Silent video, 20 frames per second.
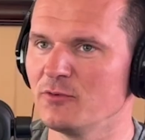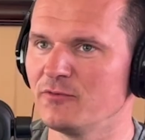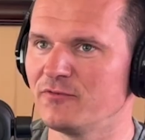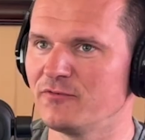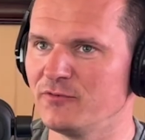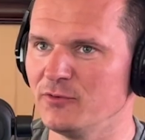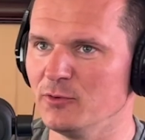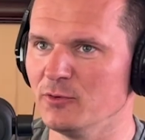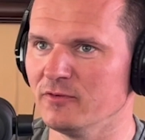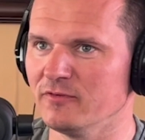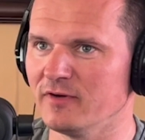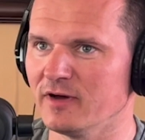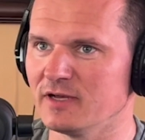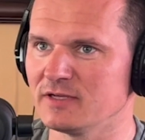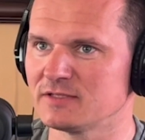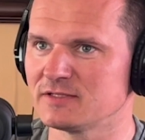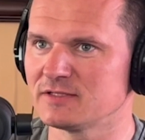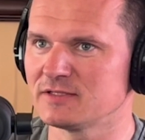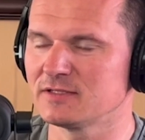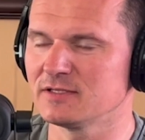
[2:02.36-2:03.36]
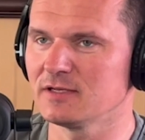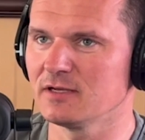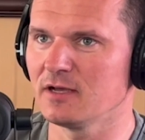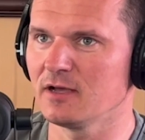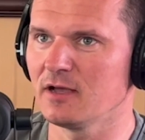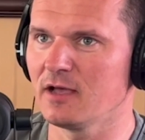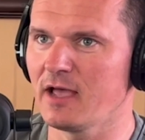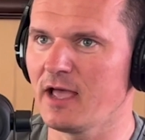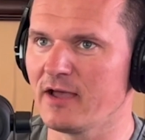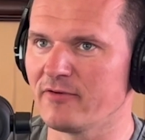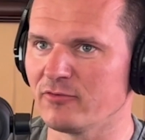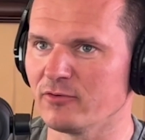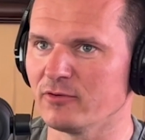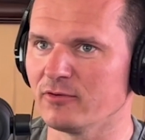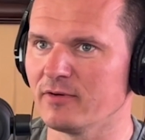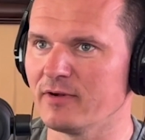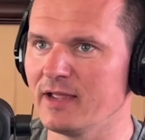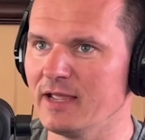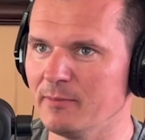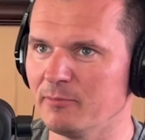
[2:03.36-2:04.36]
few of us ever
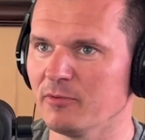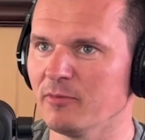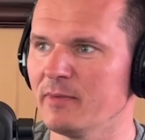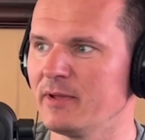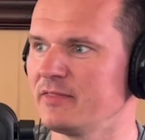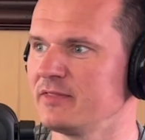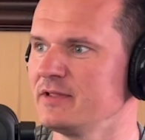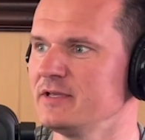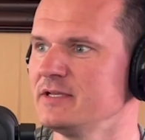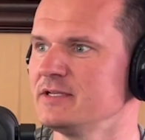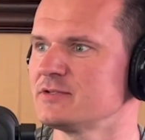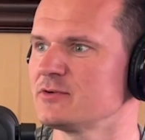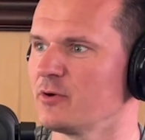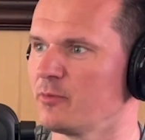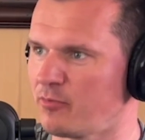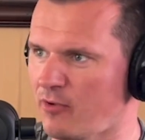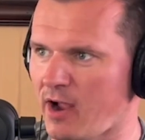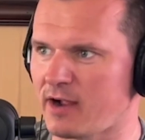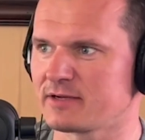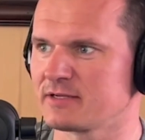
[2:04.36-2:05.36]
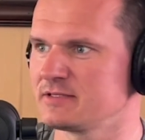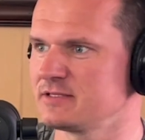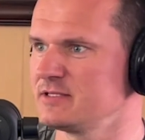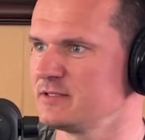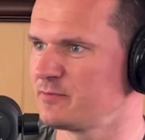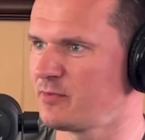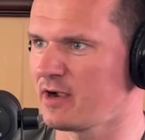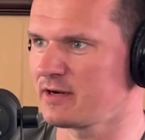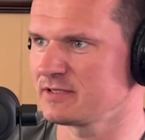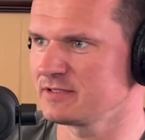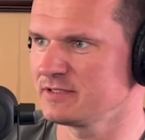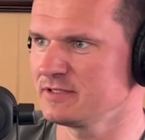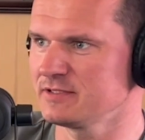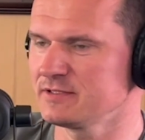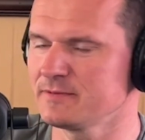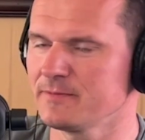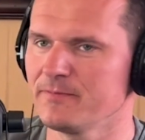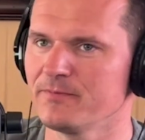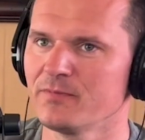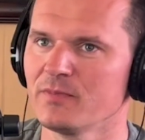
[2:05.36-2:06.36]
implement these or practice these
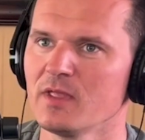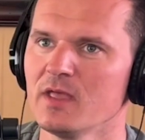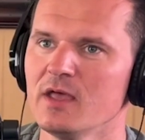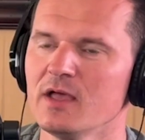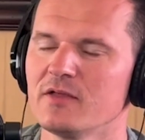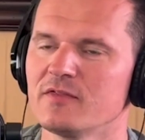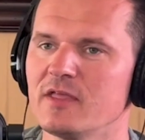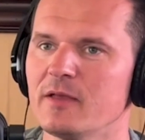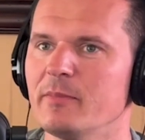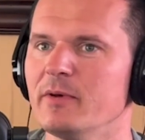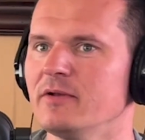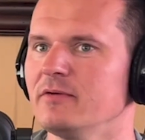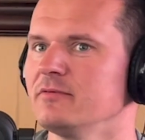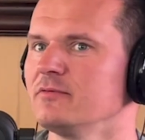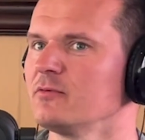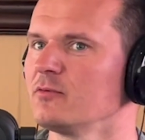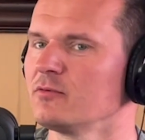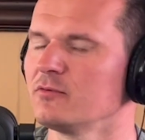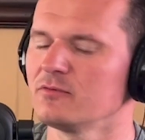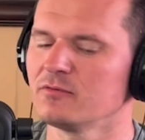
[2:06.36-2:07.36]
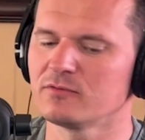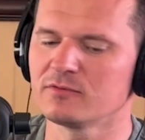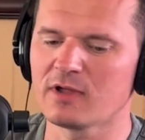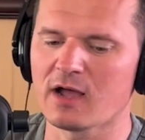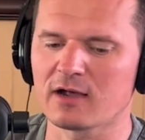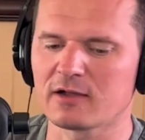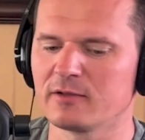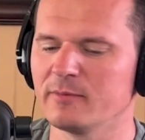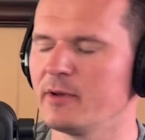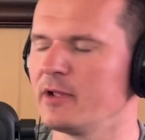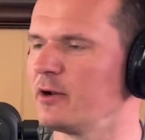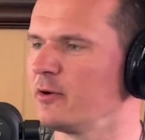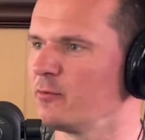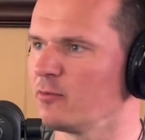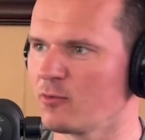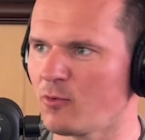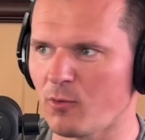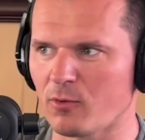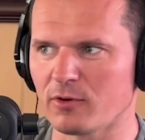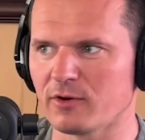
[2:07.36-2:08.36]
practices. They've been documented,
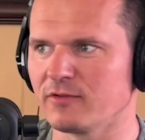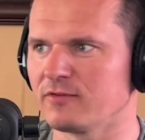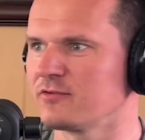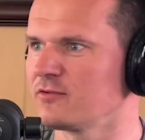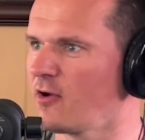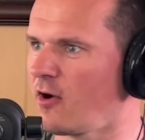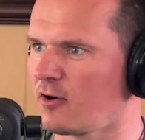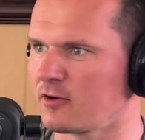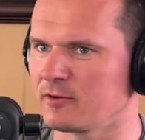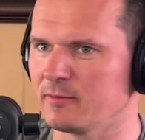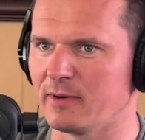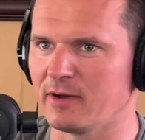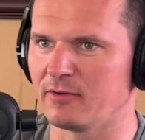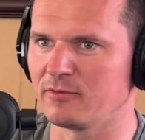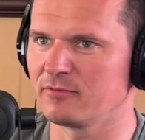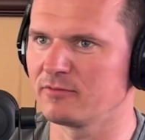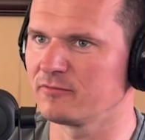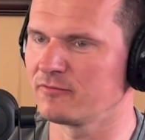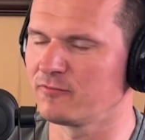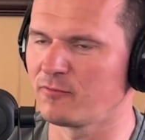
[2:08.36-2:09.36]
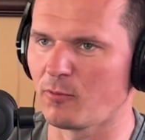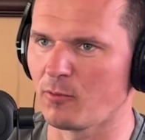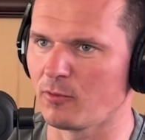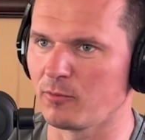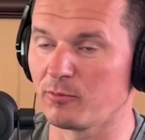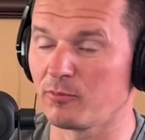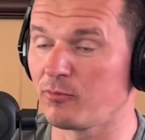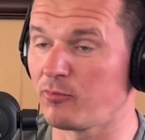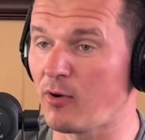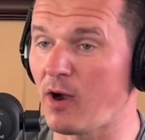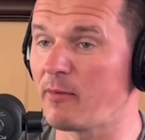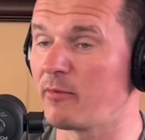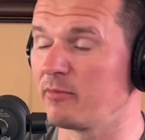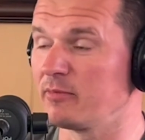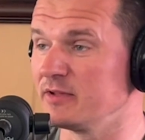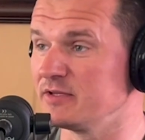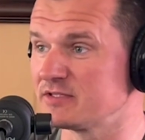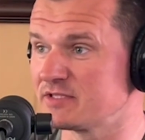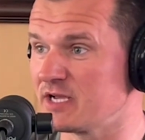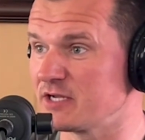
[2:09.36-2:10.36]
recorded, talked about for
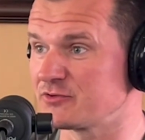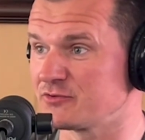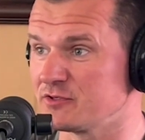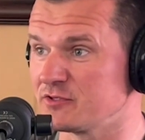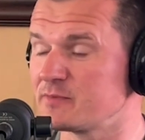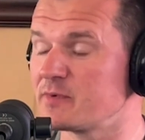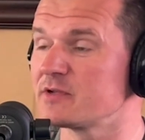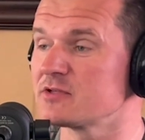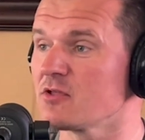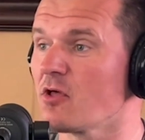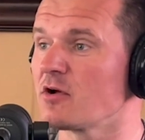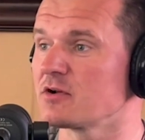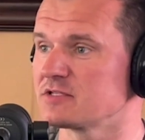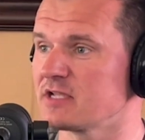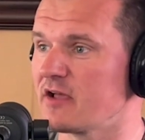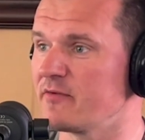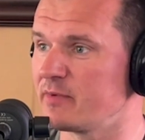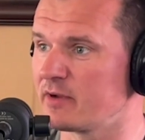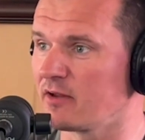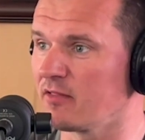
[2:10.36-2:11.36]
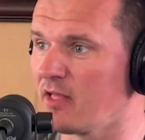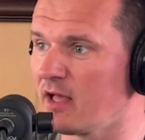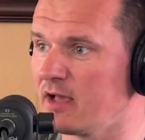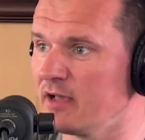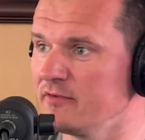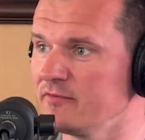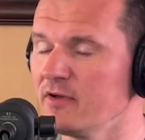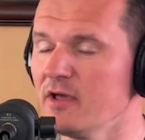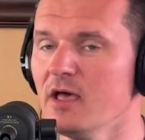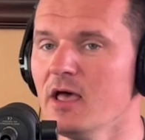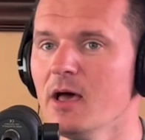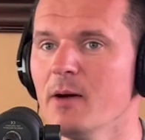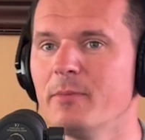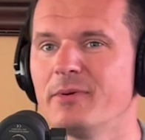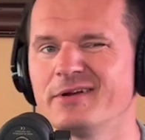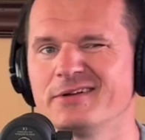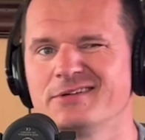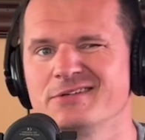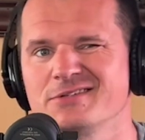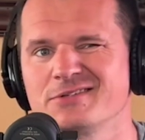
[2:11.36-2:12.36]
probably centuries, but as long as I've been alive.
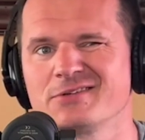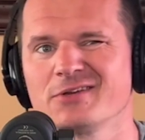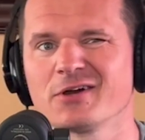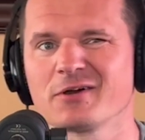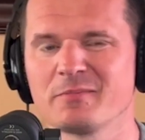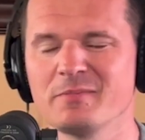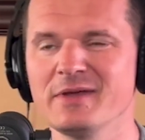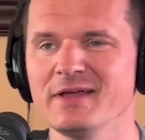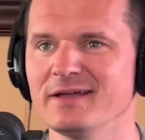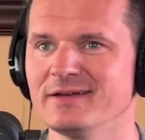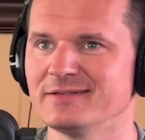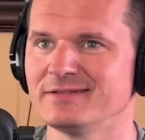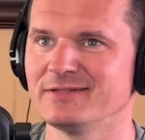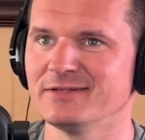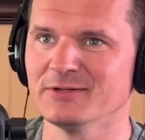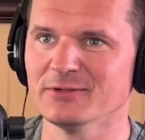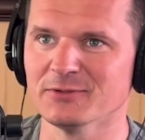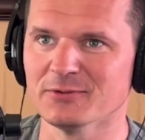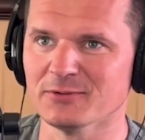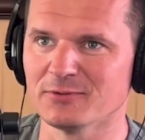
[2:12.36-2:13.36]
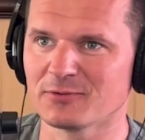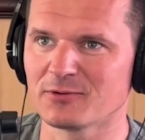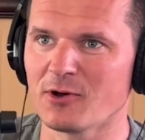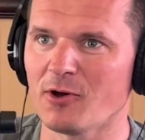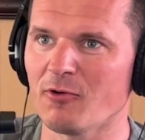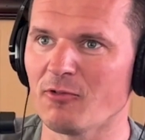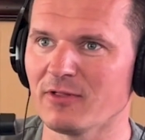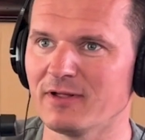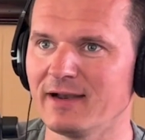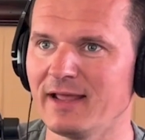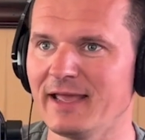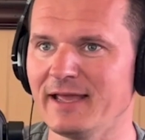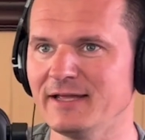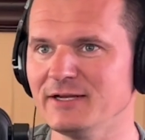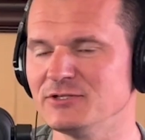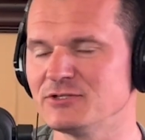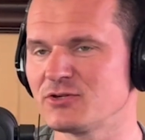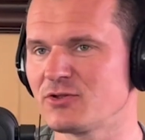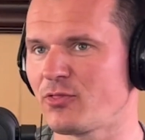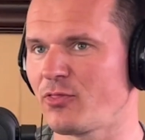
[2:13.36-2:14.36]
But it just took me until, call it
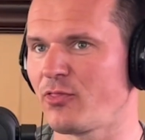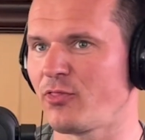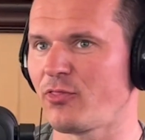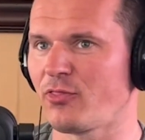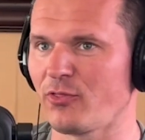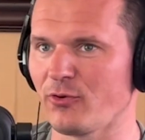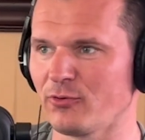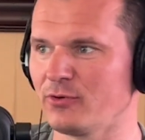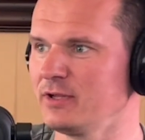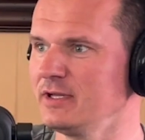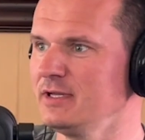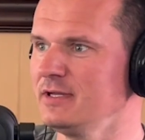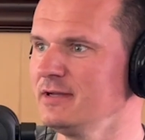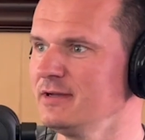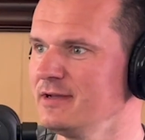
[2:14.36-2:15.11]
age 30,